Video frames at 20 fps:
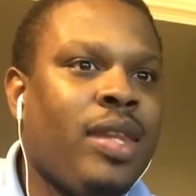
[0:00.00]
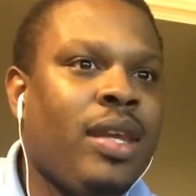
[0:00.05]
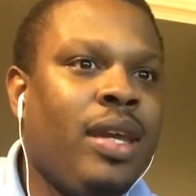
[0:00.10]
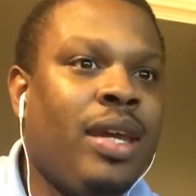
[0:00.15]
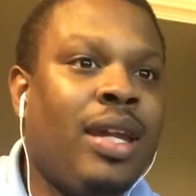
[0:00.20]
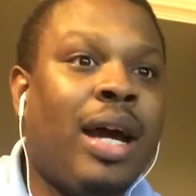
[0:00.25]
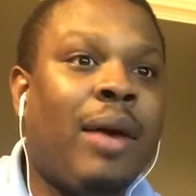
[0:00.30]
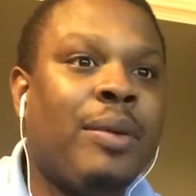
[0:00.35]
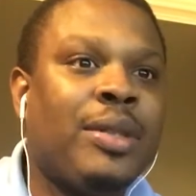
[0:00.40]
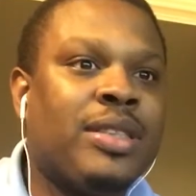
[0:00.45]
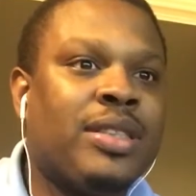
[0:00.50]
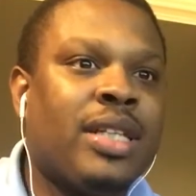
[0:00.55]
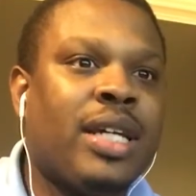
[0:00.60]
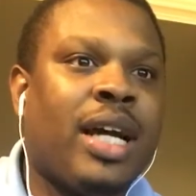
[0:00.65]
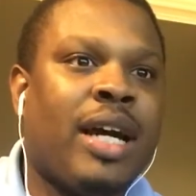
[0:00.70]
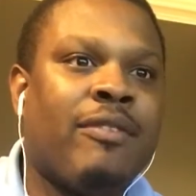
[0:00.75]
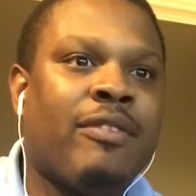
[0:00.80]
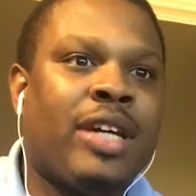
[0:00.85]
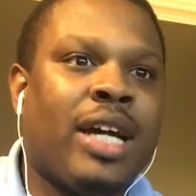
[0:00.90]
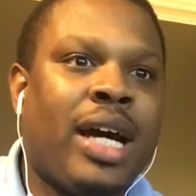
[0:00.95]
And I would say
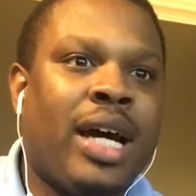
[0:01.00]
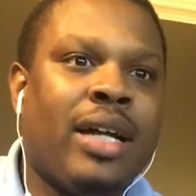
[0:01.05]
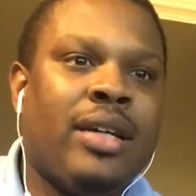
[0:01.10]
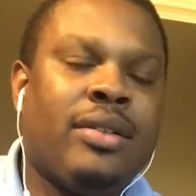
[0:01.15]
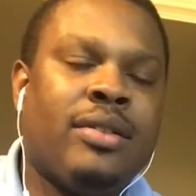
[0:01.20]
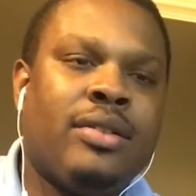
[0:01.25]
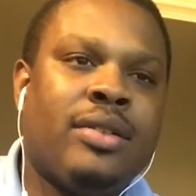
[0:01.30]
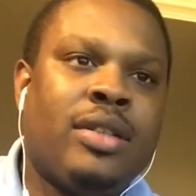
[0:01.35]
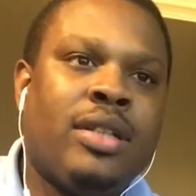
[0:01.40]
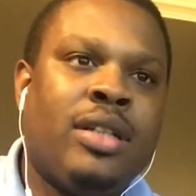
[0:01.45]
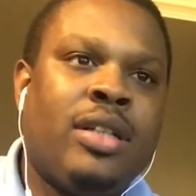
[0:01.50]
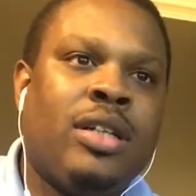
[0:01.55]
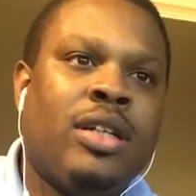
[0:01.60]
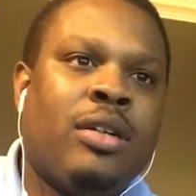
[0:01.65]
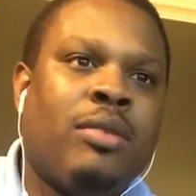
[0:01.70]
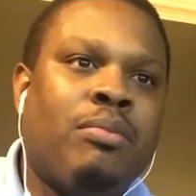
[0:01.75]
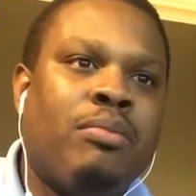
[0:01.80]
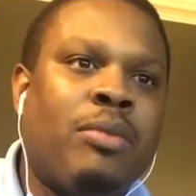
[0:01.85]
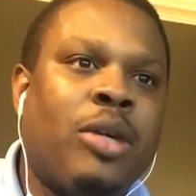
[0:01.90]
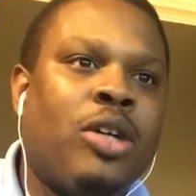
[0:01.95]
I've got
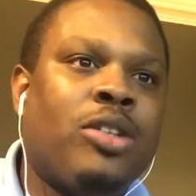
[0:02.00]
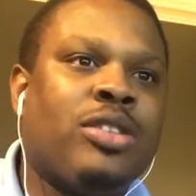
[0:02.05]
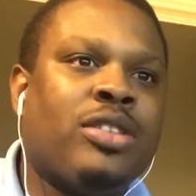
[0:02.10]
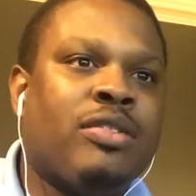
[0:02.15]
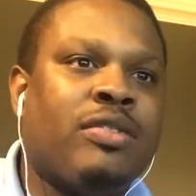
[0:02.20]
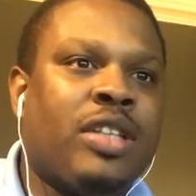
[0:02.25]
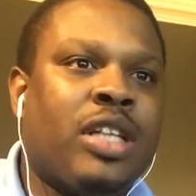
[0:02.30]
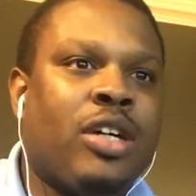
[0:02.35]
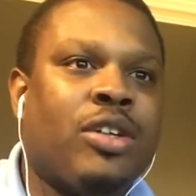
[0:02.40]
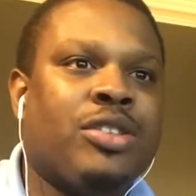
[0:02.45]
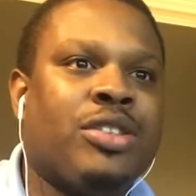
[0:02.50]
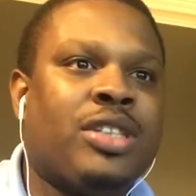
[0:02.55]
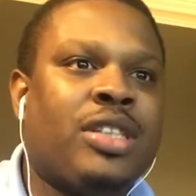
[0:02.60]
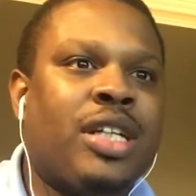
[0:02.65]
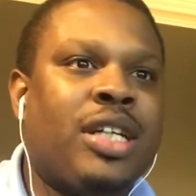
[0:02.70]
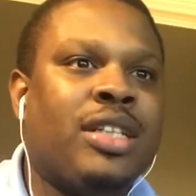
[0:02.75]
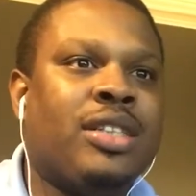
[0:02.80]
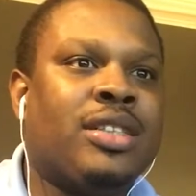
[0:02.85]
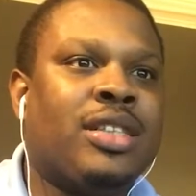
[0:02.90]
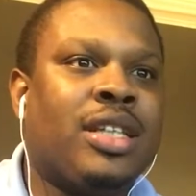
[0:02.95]
most of those
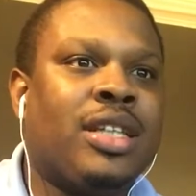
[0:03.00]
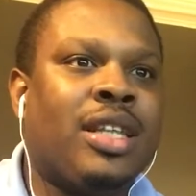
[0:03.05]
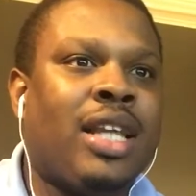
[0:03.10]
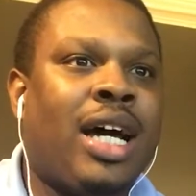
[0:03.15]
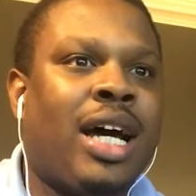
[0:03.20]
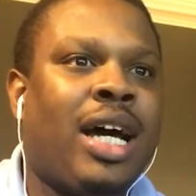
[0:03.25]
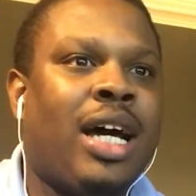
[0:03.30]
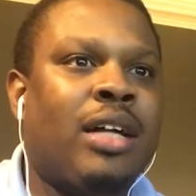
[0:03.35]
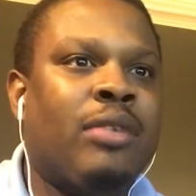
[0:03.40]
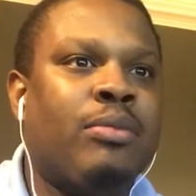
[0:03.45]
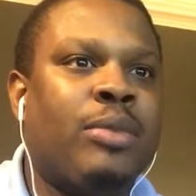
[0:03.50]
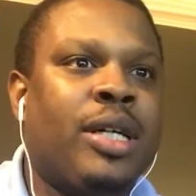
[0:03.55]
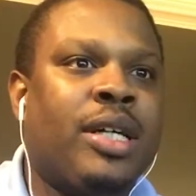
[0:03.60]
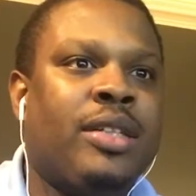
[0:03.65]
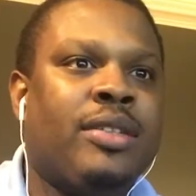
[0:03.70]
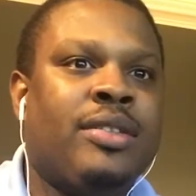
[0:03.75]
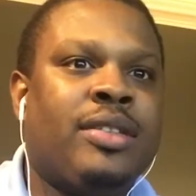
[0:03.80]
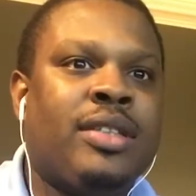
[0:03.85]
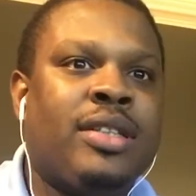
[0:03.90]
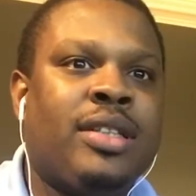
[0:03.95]
things in line,
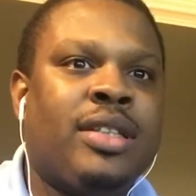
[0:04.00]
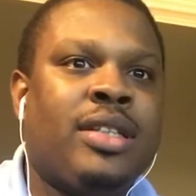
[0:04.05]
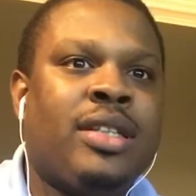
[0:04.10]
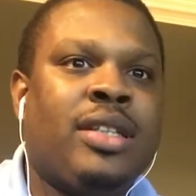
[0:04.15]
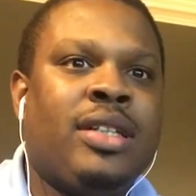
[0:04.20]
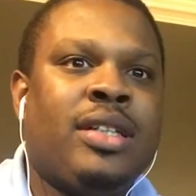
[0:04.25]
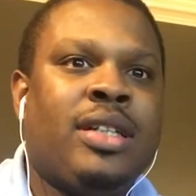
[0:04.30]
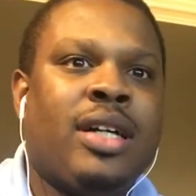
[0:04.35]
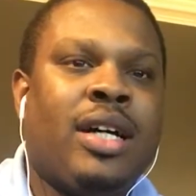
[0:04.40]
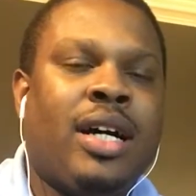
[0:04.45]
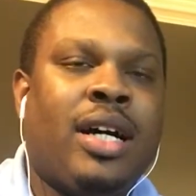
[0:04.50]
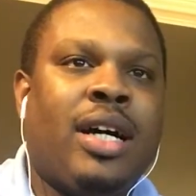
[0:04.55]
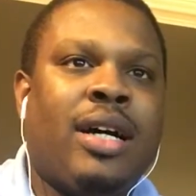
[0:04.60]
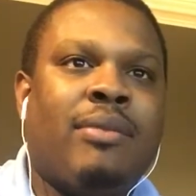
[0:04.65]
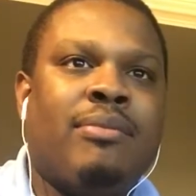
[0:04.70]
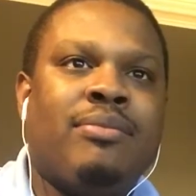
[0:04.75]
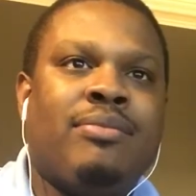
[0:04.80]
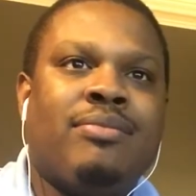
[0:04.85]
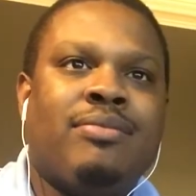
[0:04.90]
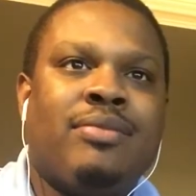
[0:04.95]
but
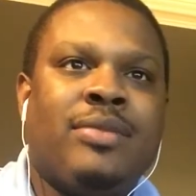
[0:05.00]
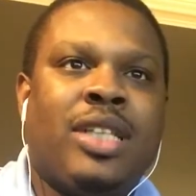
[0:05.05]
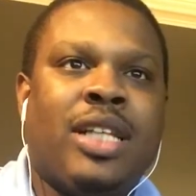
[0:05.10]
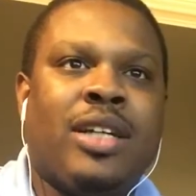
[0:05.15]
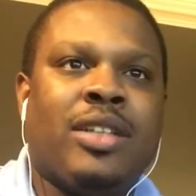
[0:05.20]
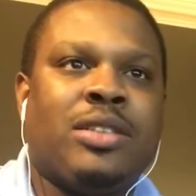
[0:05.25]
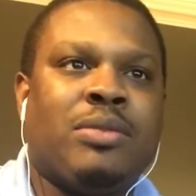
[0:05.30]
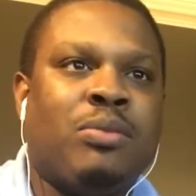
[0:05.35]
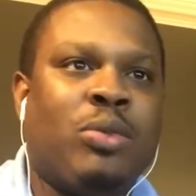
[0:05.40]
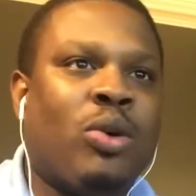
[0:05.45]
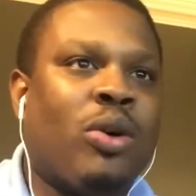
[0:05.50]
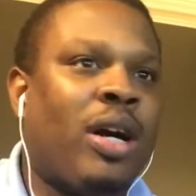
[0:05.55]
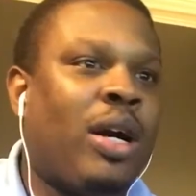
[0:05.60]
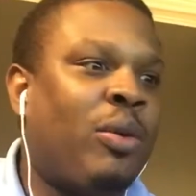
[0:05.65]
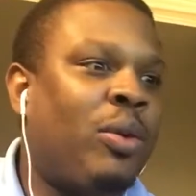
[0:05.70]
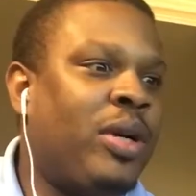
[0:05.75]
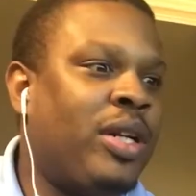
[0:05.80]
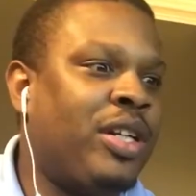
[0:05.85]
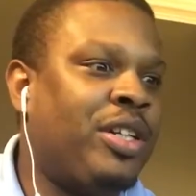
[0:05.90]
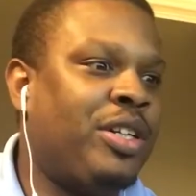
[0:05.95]
there's more I
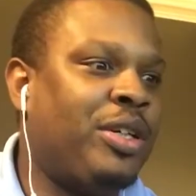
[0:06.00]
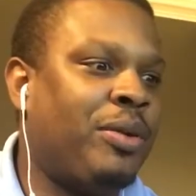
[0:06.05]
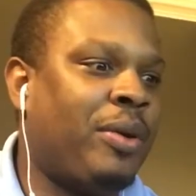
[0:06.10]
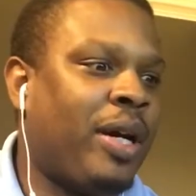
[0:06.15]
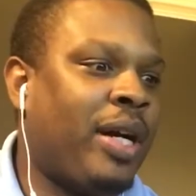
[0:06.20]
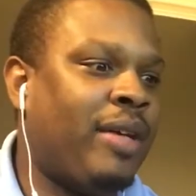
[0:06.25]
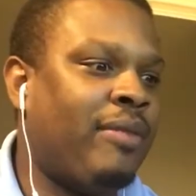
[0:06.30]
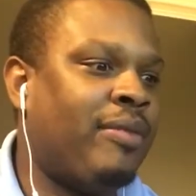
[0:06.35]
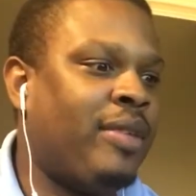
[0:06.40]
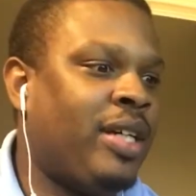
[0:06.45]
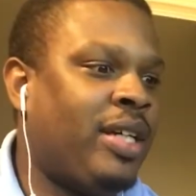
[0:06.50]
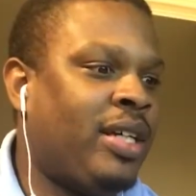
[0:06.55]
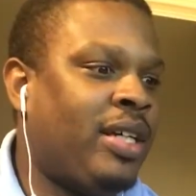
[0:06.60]
want to do, right?